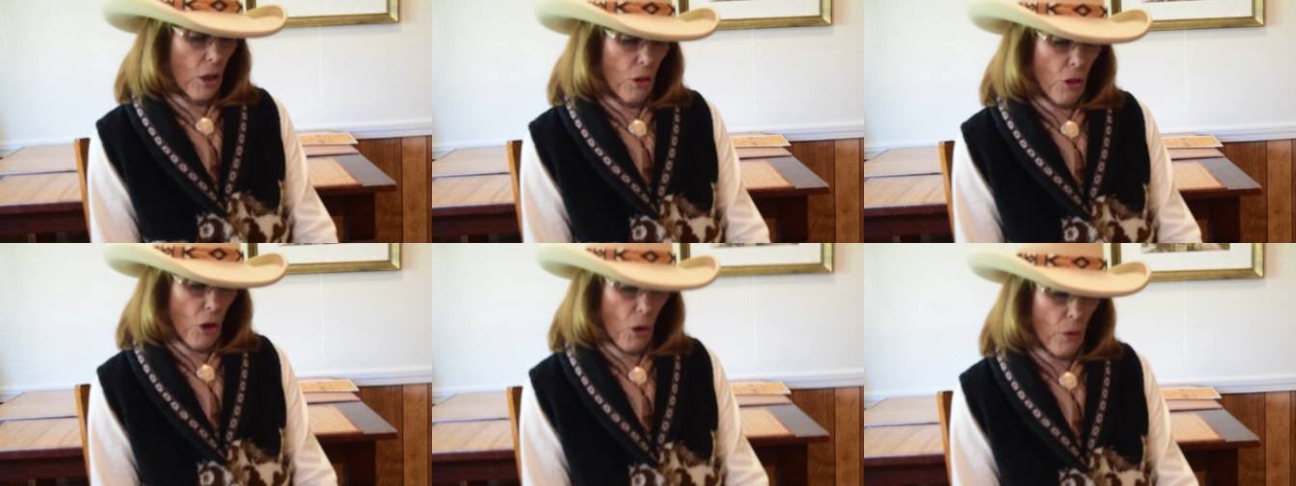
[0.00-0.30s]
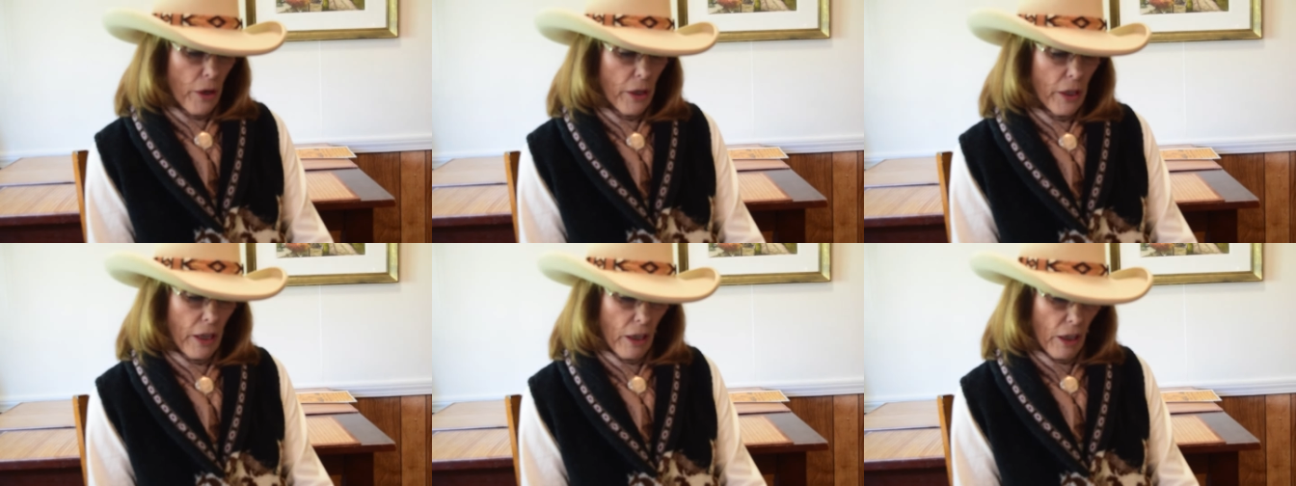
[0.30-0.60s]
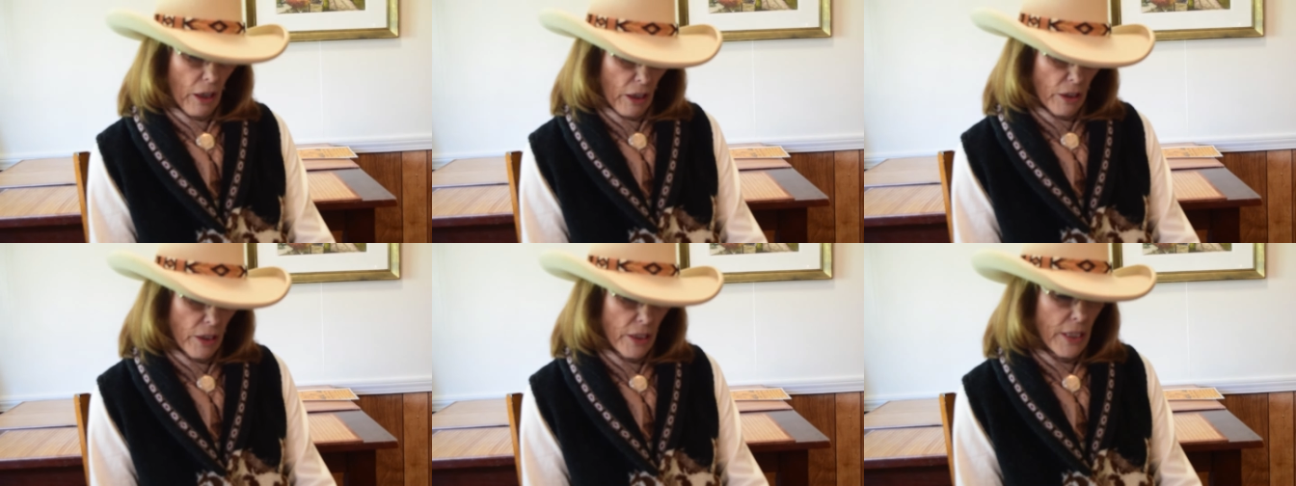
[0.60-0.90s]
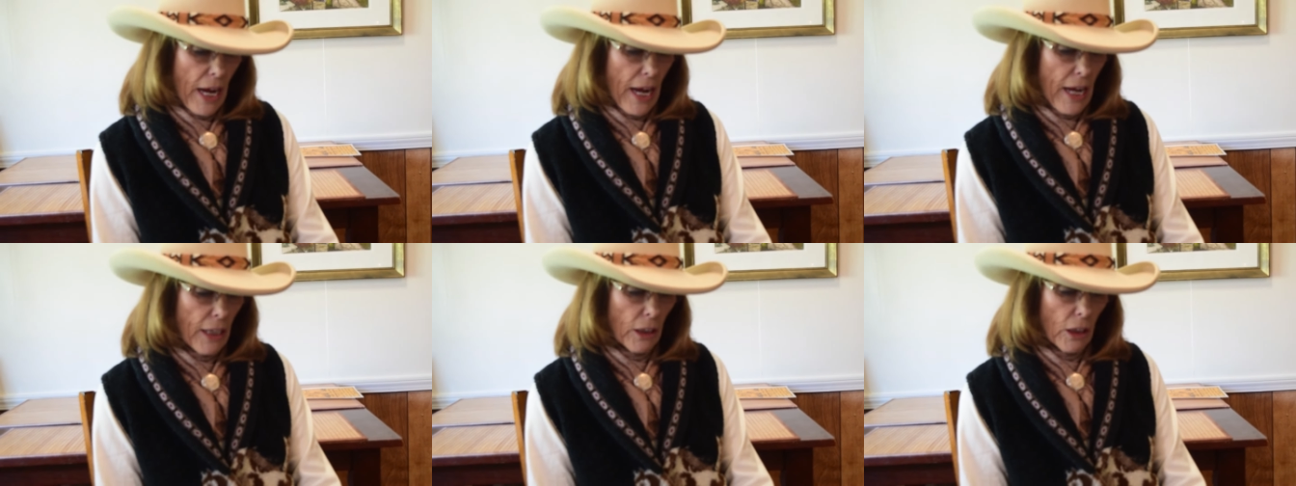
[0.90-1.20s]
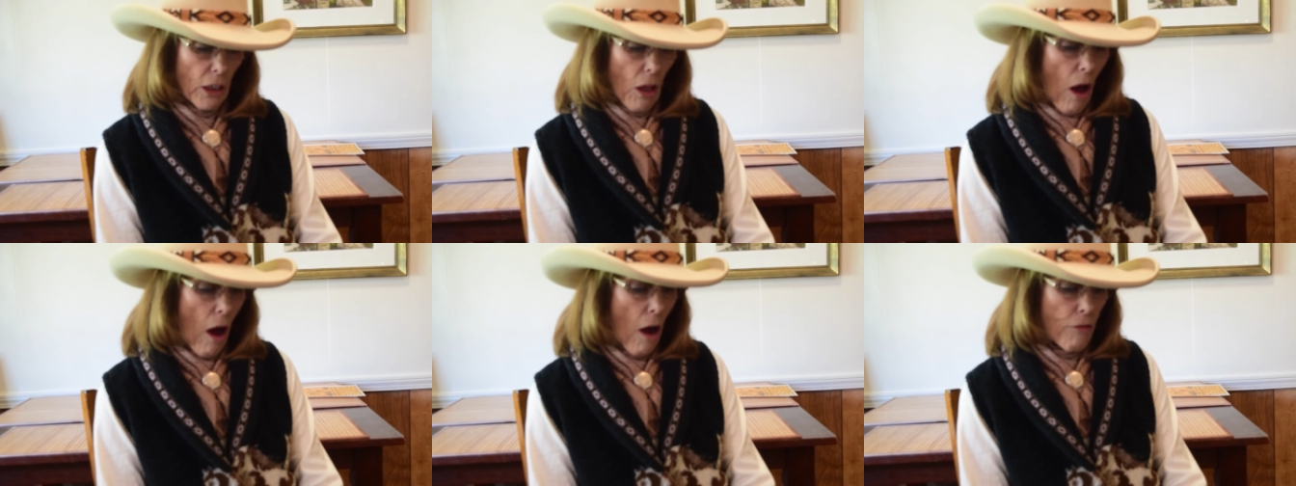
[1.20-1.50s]
though it can
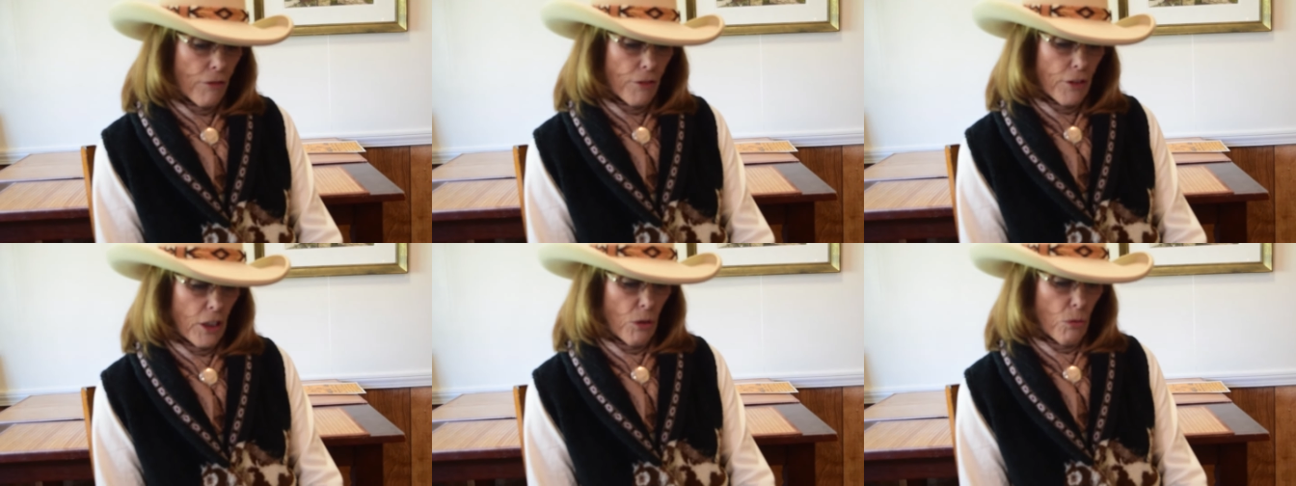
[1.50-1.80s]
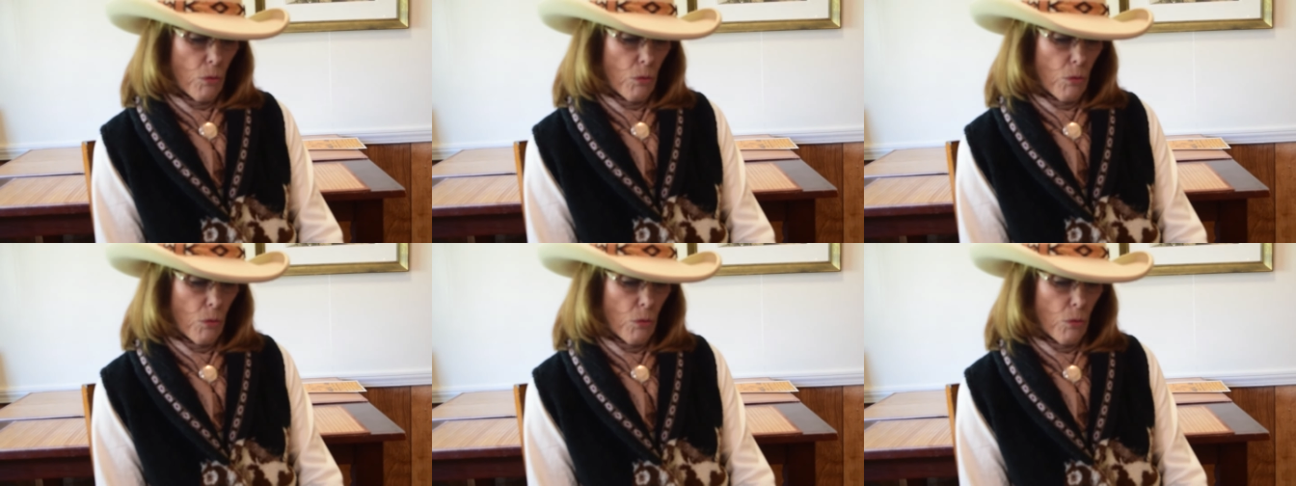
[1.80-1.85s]
contain lofty